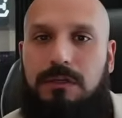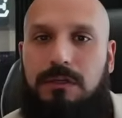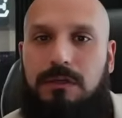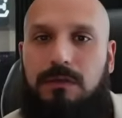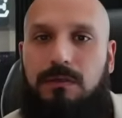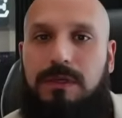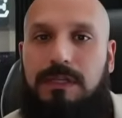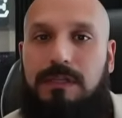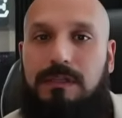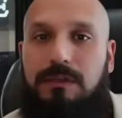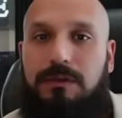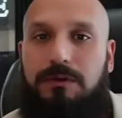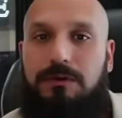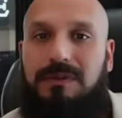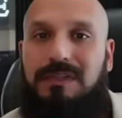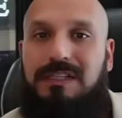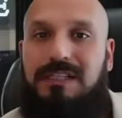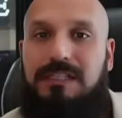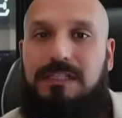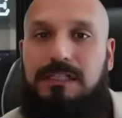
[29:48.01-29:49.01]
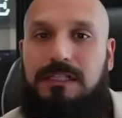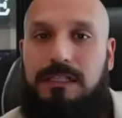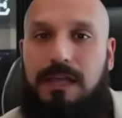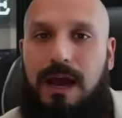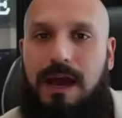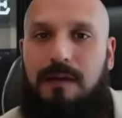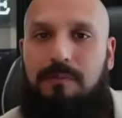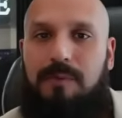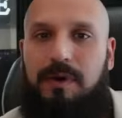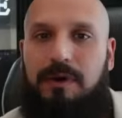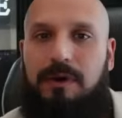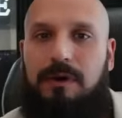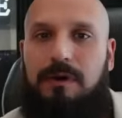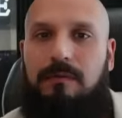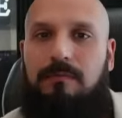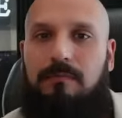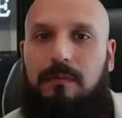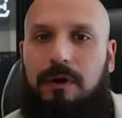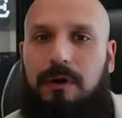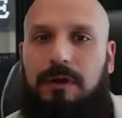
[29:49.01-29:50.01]
We can literally stop
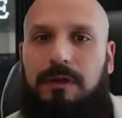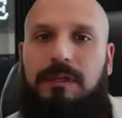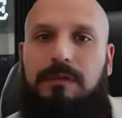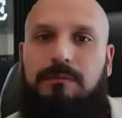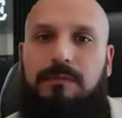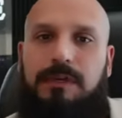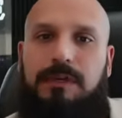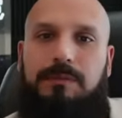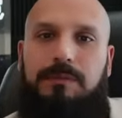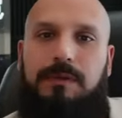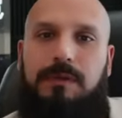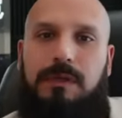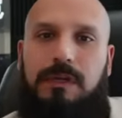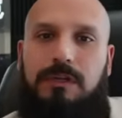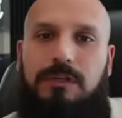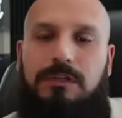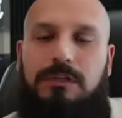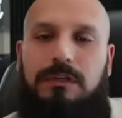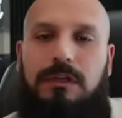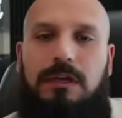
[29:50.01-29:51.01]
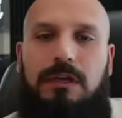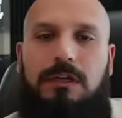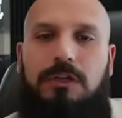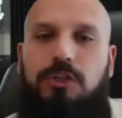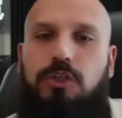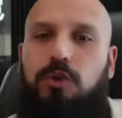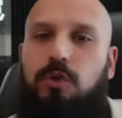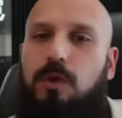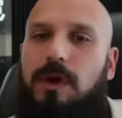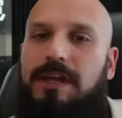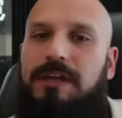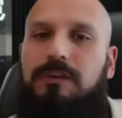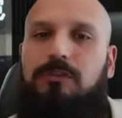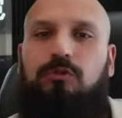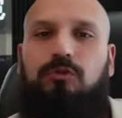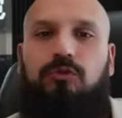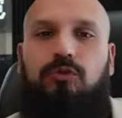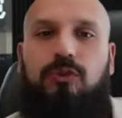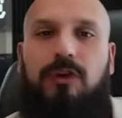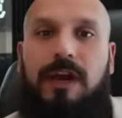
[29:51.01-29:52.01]
market manipulation to a
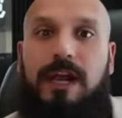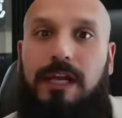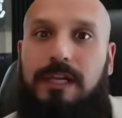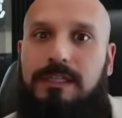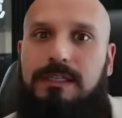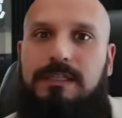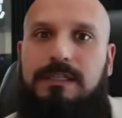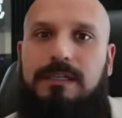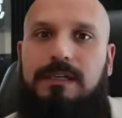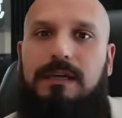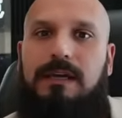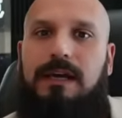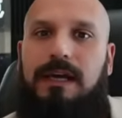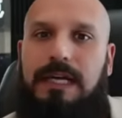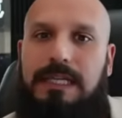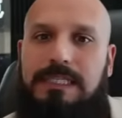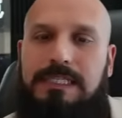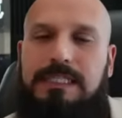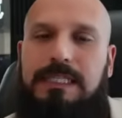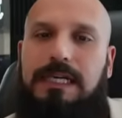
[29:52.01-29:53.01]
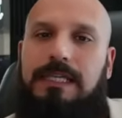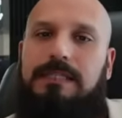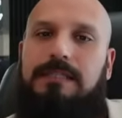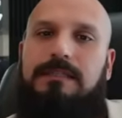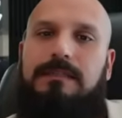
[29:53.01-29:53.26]
great extent.